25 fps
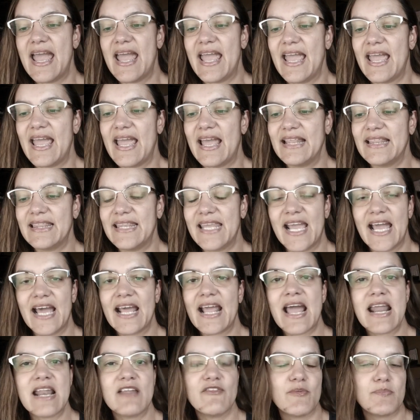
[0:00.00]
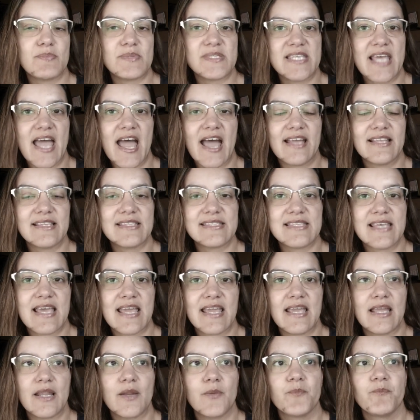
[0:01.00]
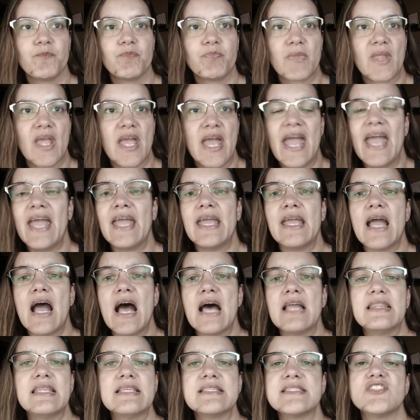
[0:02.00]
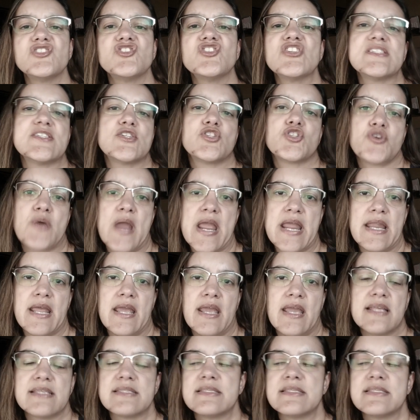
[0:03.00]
And they got kind of upset saying, hey, this is just a training.